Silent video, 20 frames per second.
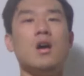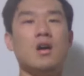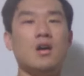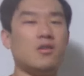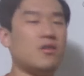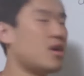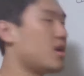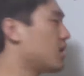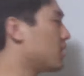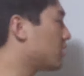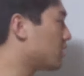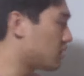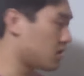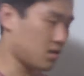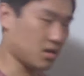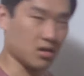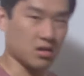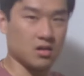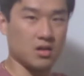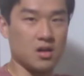Right?
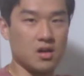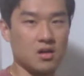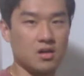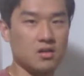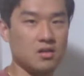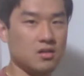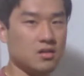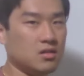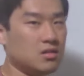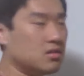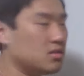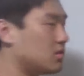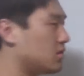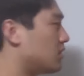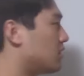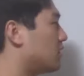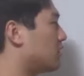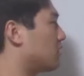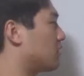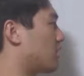
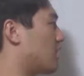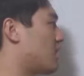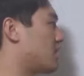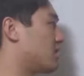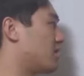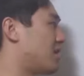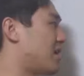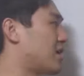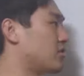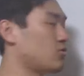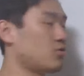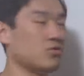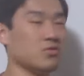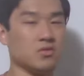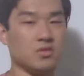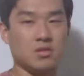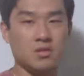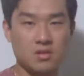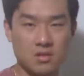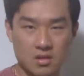Okay, and last one
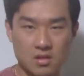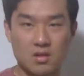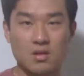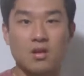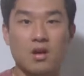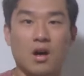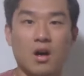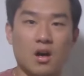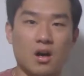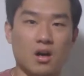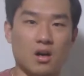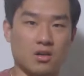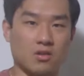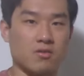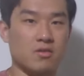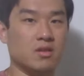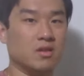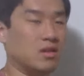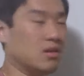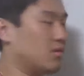is
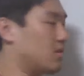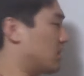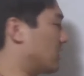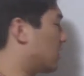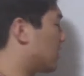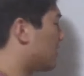going down